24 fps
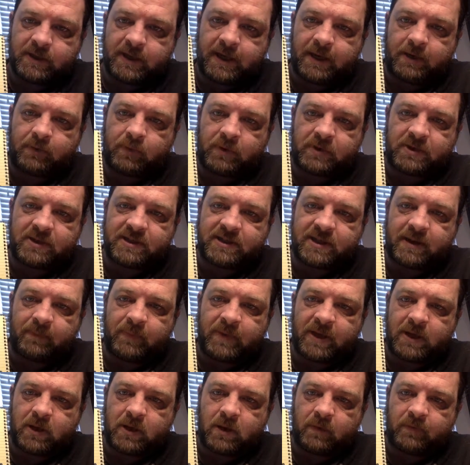to equal
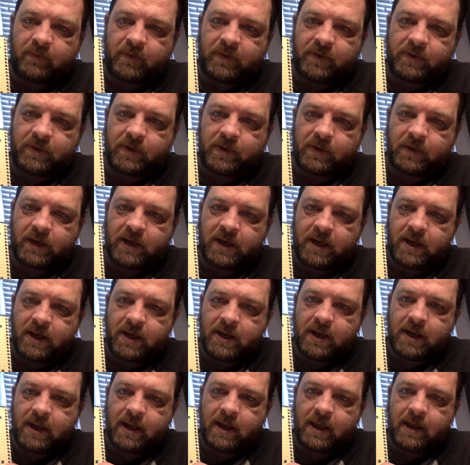something over 30,
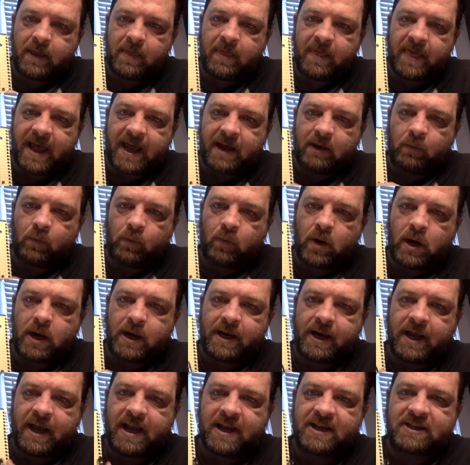that
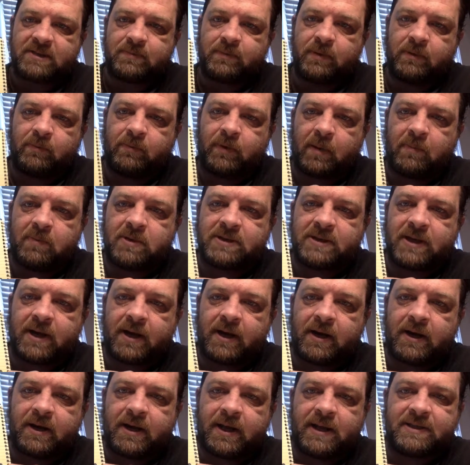1 has to be
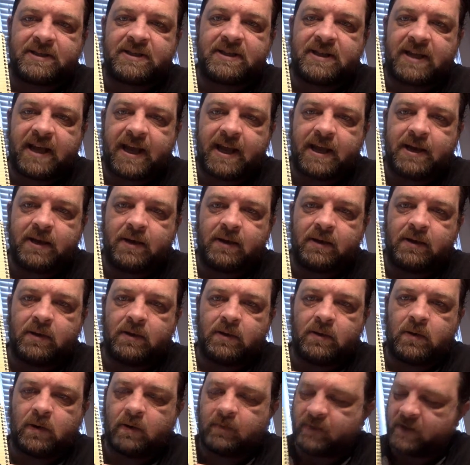represented as 10
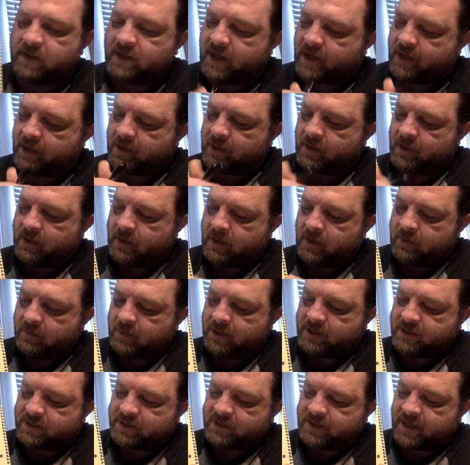over 10,
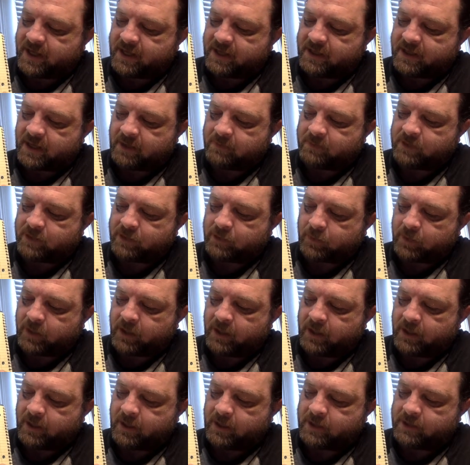because 10 times
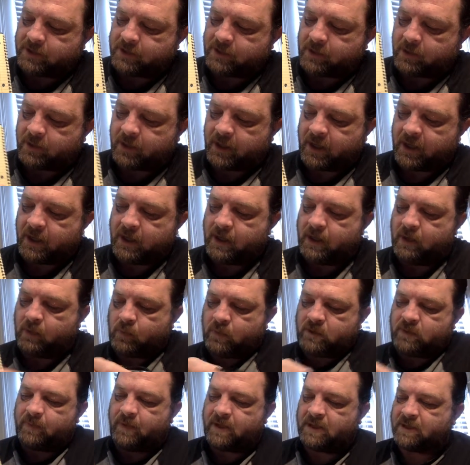3 is 30,
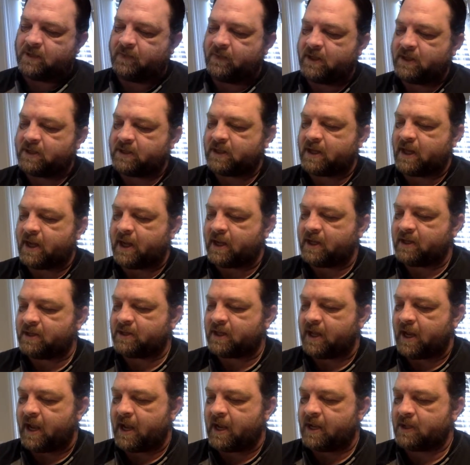which means in this case,
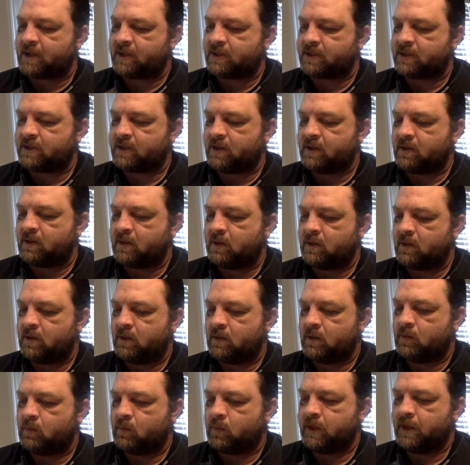x
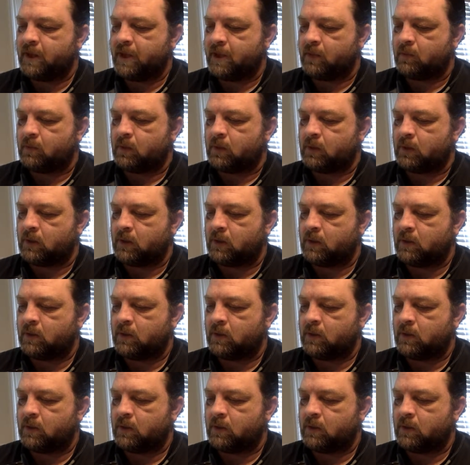would equal